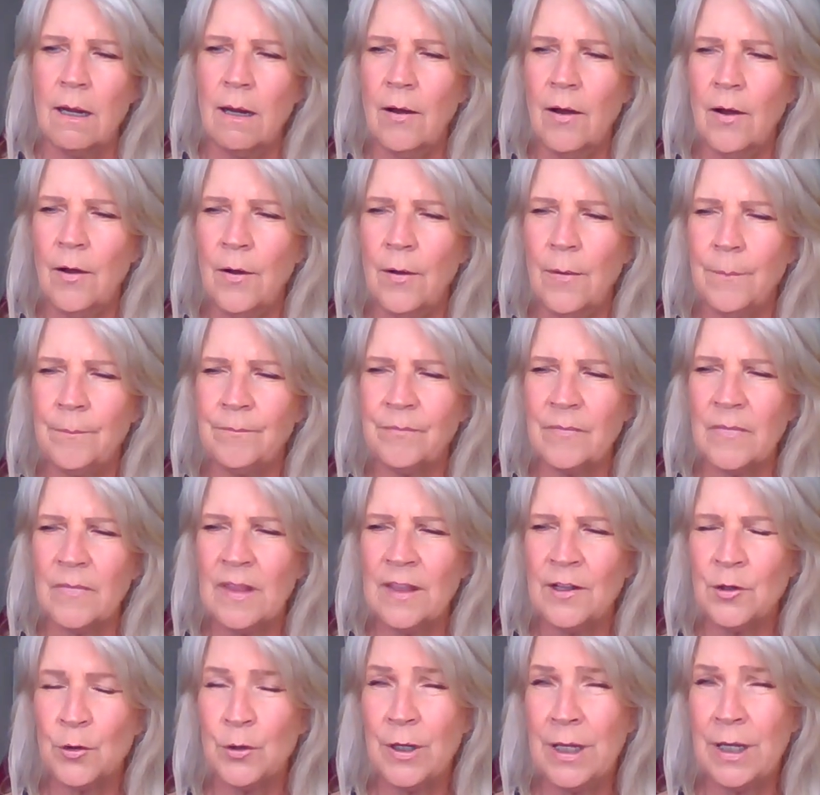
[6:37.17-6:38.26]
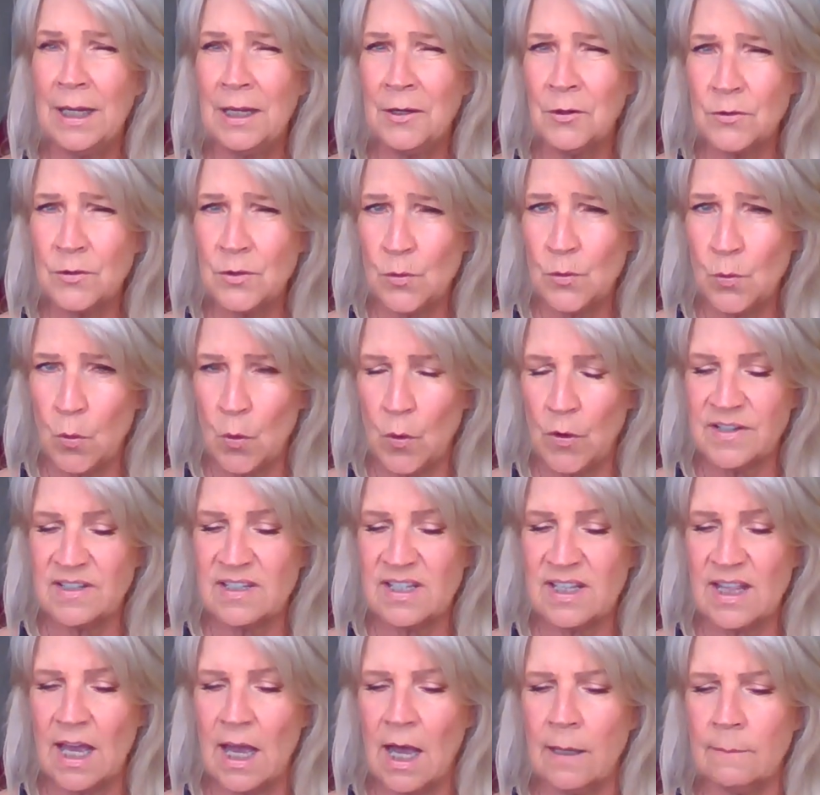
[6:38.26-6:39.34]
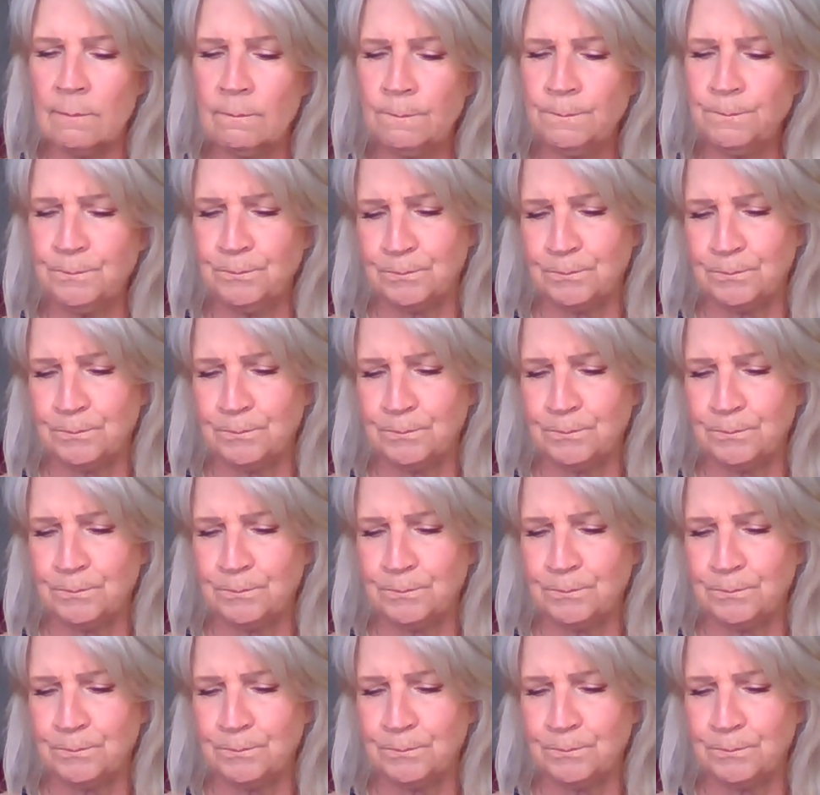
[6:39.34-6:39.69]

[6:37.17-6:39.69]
um, that are geared towards that.